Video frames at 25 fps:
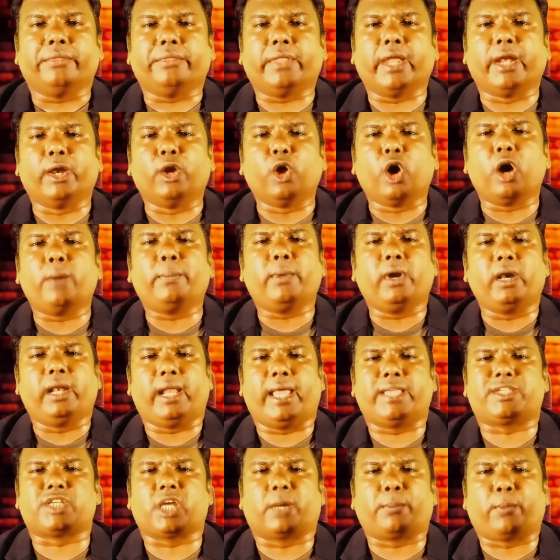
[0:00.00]
The Noble
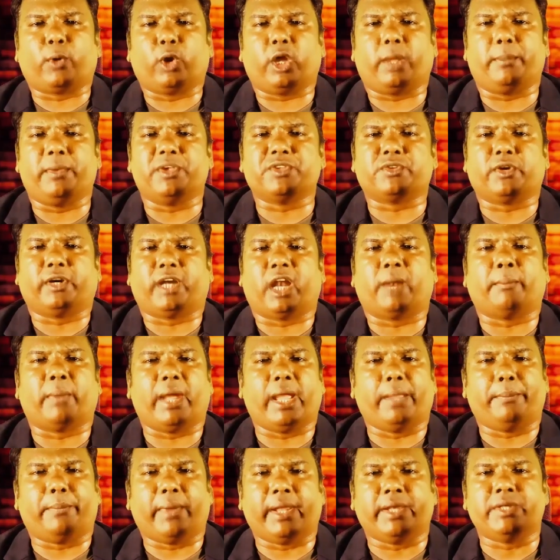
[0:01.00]
Nature poem is written
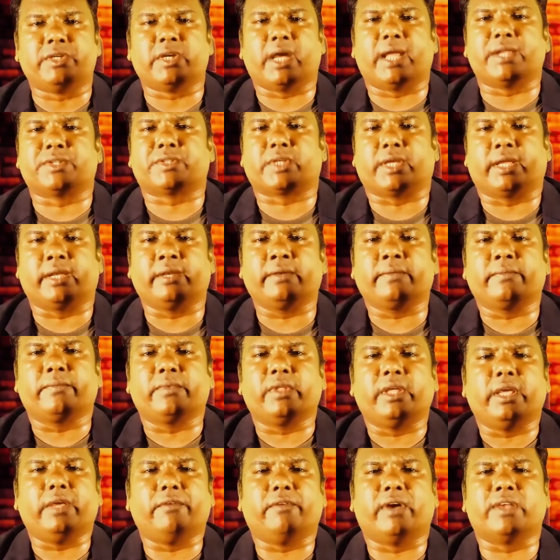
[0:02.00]
by Ben Jonson.
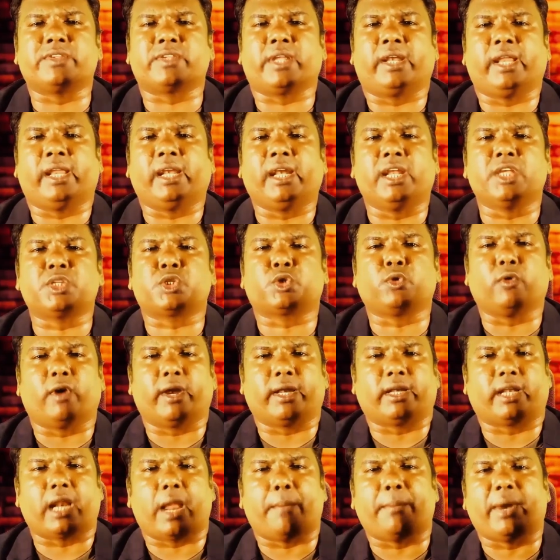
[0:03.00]
He was an English
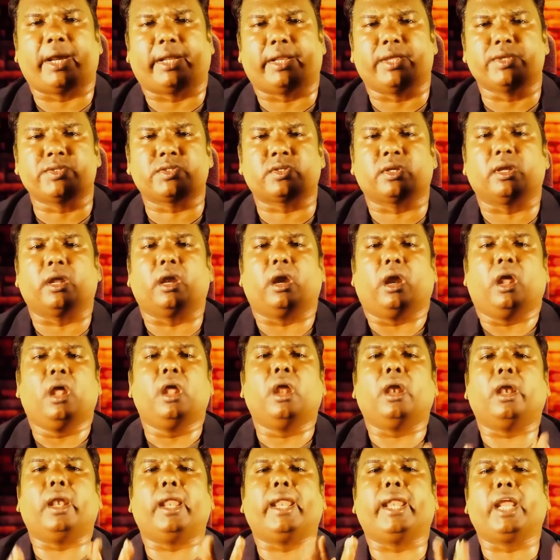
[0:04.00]
steward dramatist,
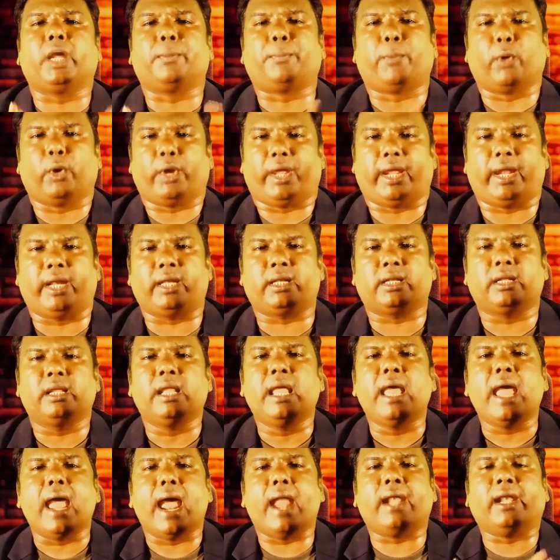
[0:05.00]
lyric poet,
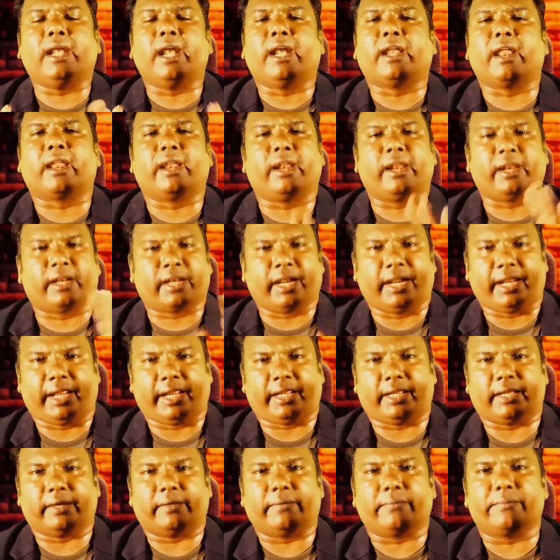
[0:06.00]
and literary
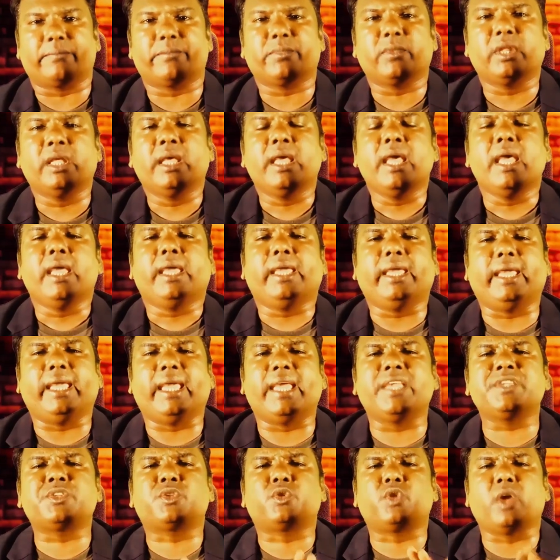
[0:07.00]
critic.
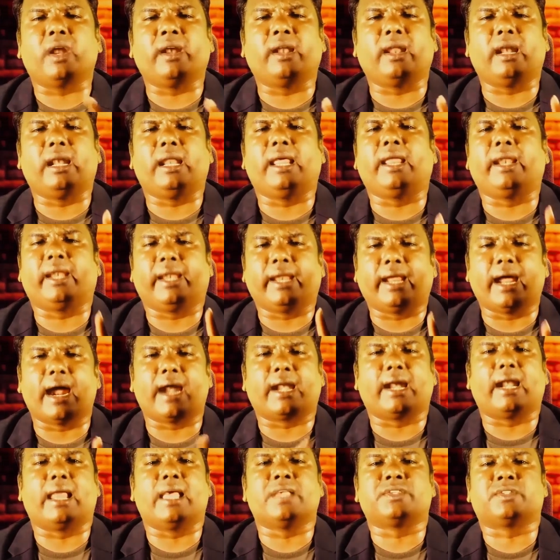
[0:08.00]
He is generally
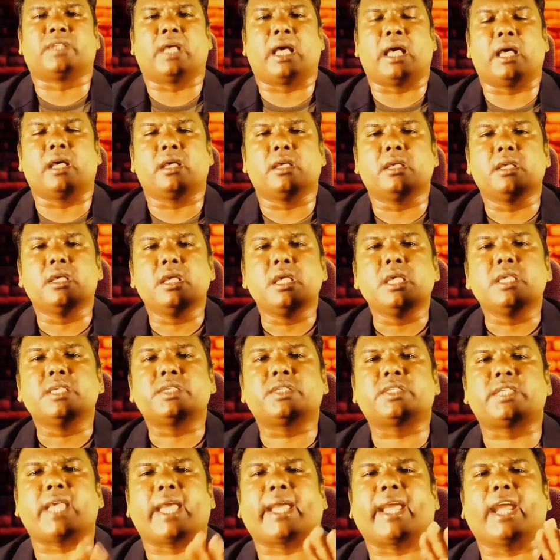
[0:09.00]
regarded as the
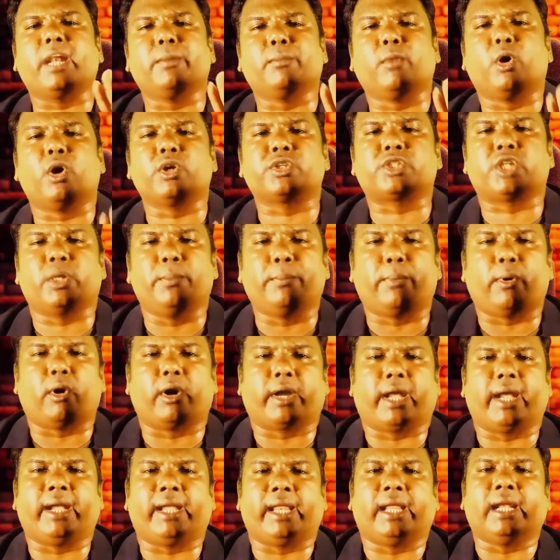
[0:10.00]
second most
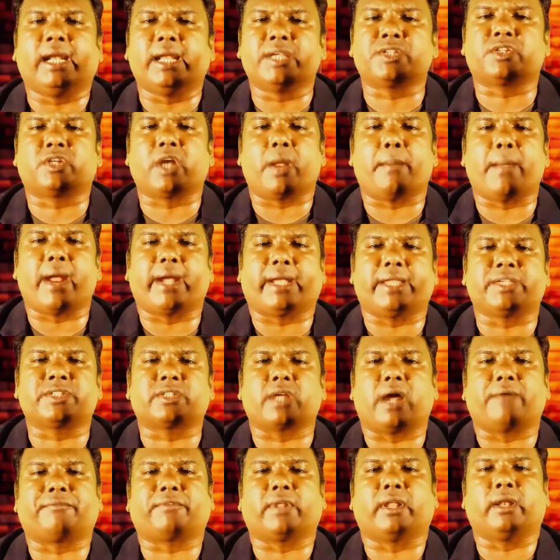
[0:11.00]
important English
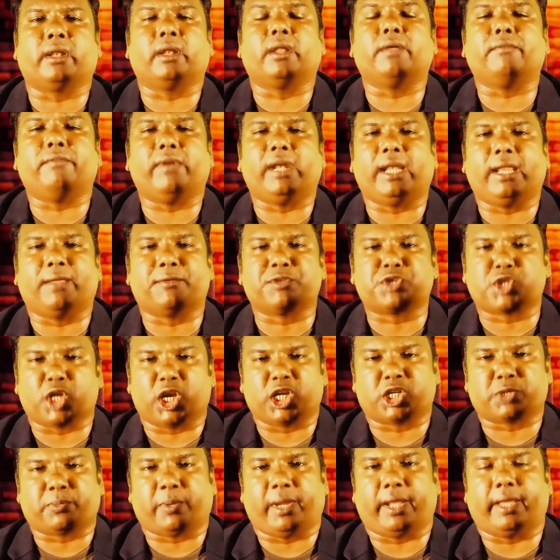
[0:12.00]
dramatist after William
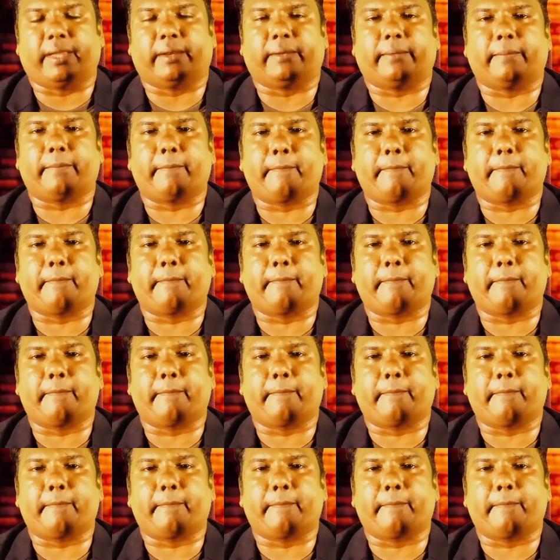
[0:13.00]
Shakespeare.